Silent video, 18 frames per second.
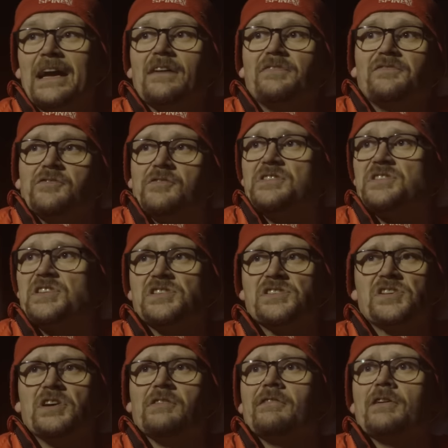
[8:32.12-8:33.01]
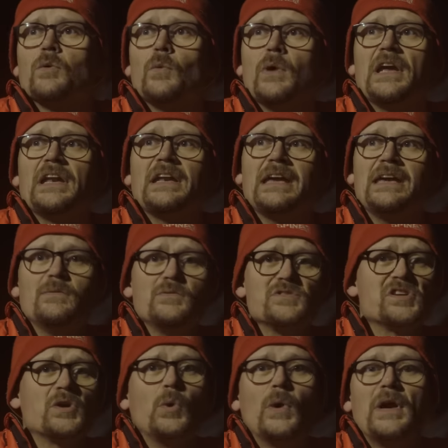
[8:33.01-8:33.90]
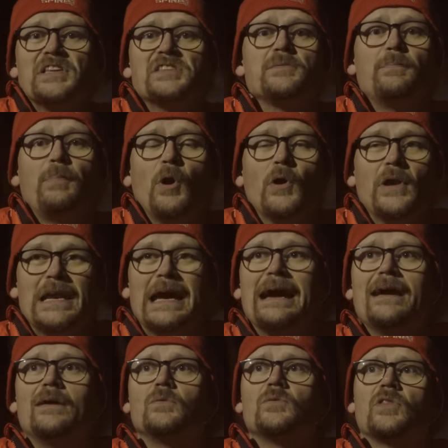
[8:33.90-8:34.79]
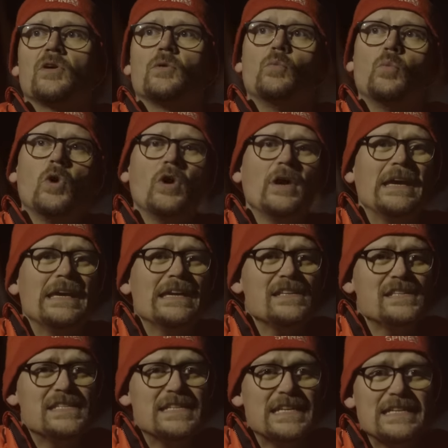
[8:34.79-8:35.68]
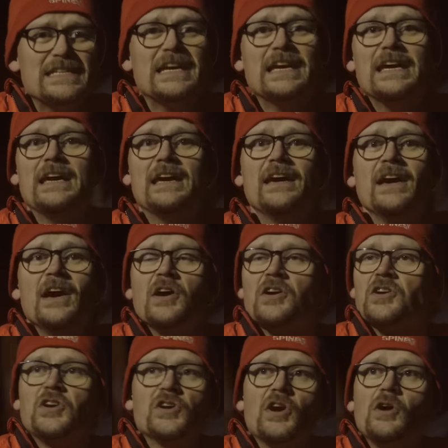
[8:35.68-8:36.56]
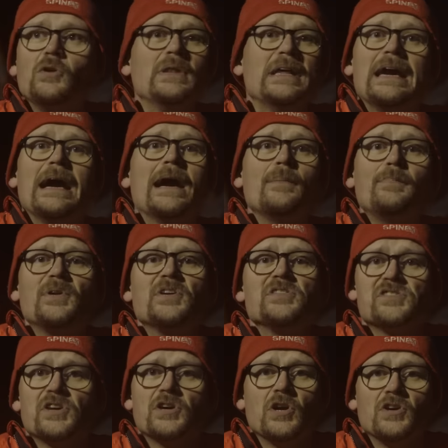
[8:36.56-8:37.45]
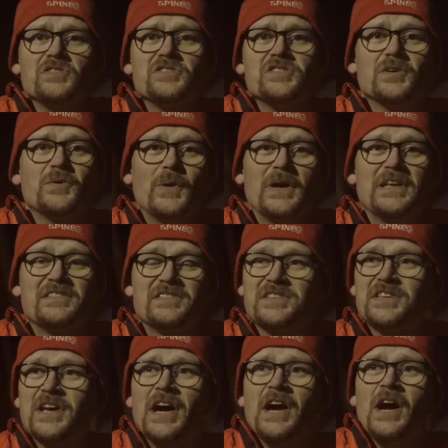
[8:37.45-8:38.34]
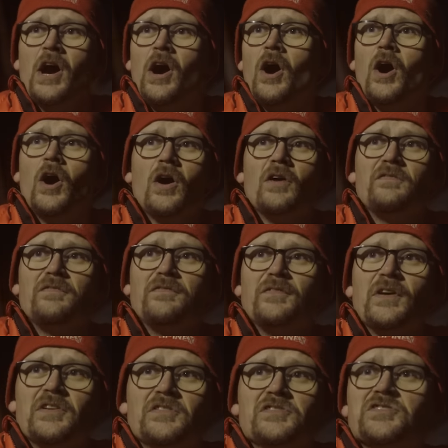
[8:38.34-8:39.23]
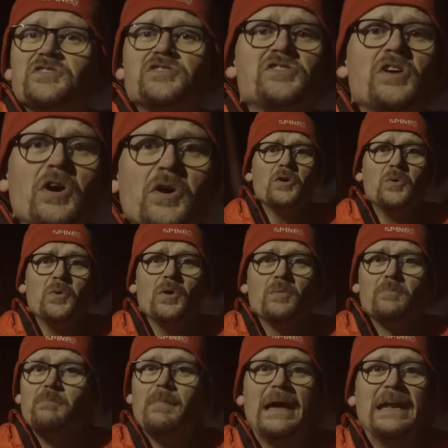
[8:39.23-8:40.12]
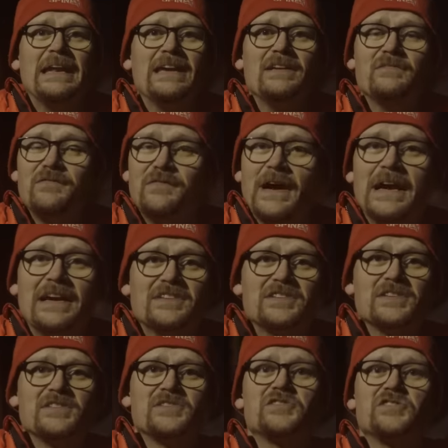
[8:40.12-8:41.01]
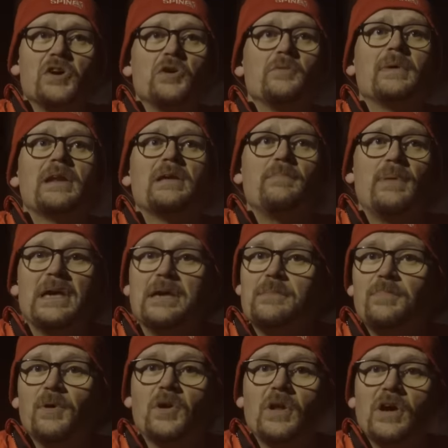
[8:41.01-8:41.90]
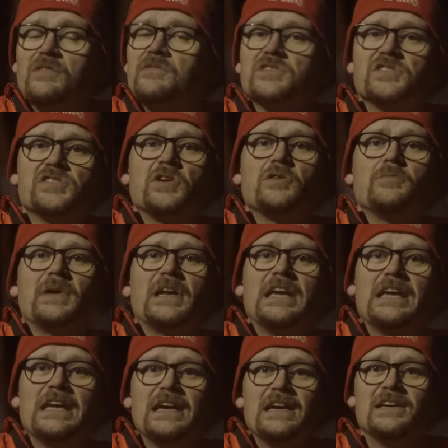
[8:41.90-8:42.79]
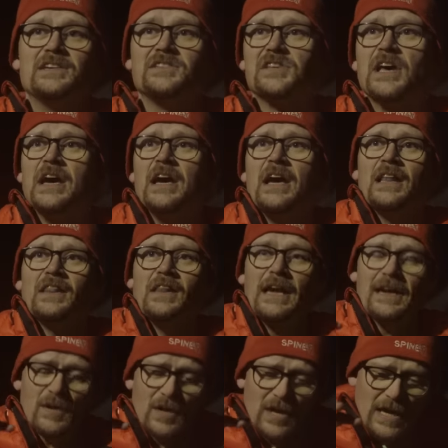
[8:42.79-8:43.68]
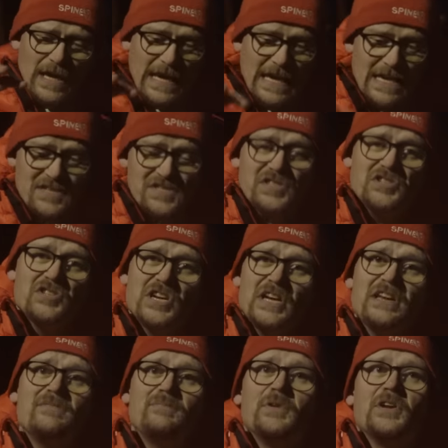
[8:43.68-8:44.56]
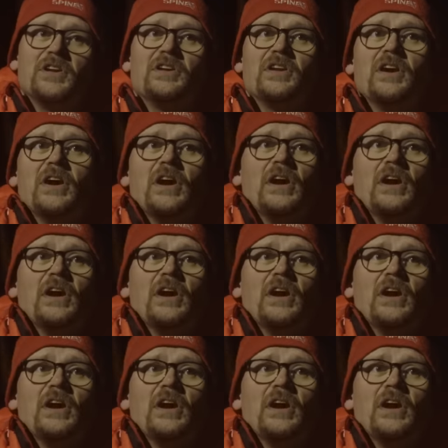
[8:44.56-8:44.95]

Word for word: after his historic win, he was quick to point out that what he did here could only happen as a consequence of so many factors, so many people over so many years. Like his achievement